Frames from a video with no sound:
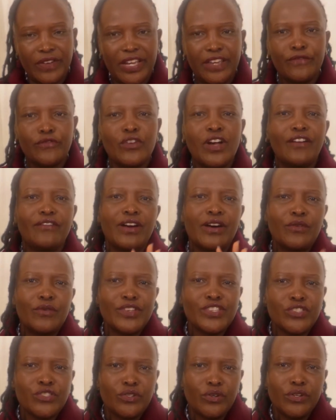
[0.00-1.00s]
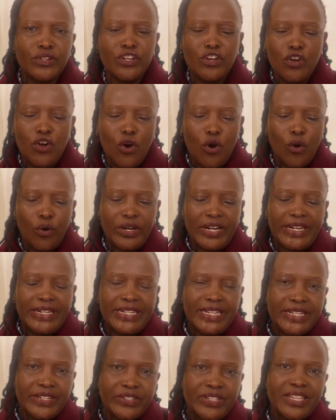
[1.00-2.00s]
If you have a question or an
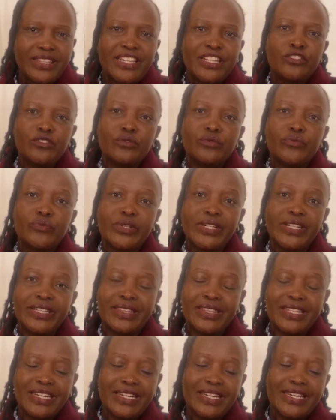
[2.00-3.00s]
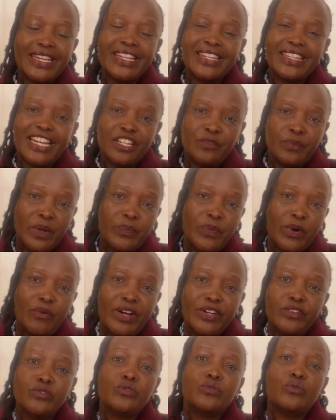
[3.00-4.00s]
area that you'd really think in that paper
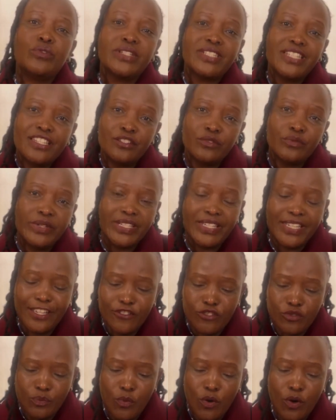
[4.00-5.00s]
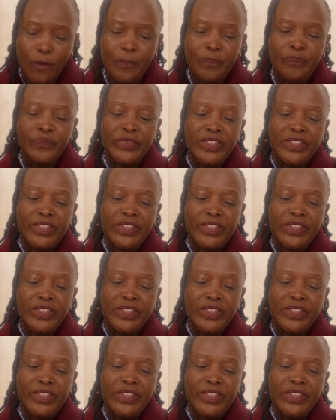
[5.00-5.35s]
1 you'd want us to engage more,